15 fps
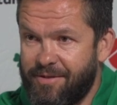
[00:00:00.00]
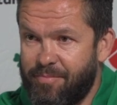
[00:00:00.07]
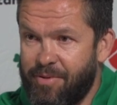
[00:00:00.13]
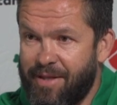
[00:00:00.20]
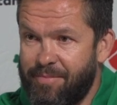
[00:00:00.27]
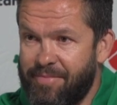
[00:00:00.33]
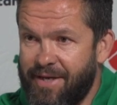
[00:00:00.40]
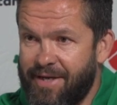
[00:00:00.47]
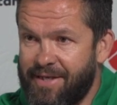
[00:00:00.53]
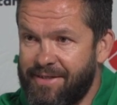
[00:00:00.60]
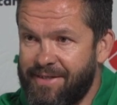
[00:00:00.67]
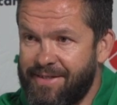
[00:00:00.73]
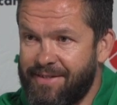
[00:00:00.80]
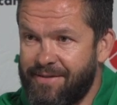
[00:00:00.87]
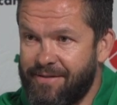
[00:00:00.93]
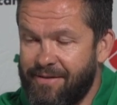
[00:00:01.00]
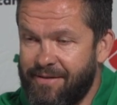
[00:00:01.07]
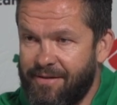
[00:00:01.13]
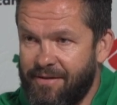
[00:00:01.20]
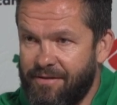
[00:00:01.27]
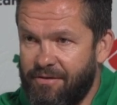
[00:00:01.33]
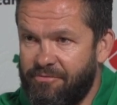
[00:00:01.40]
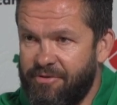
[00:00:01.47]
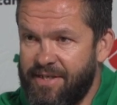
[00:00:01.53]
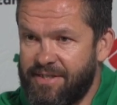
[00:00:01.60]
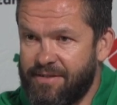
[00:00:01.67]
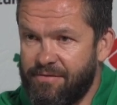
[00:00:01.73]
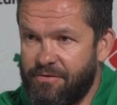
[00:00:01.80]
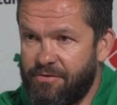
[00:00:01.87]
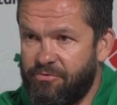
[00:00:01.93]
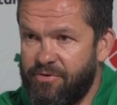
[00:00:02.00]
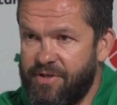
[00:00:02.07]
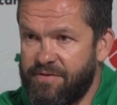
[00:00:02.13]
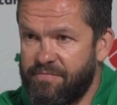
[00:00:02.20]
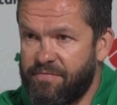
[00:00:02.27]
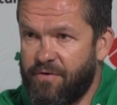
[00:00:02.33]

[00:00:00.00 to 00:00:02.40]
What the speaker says: plan behind it, and the reason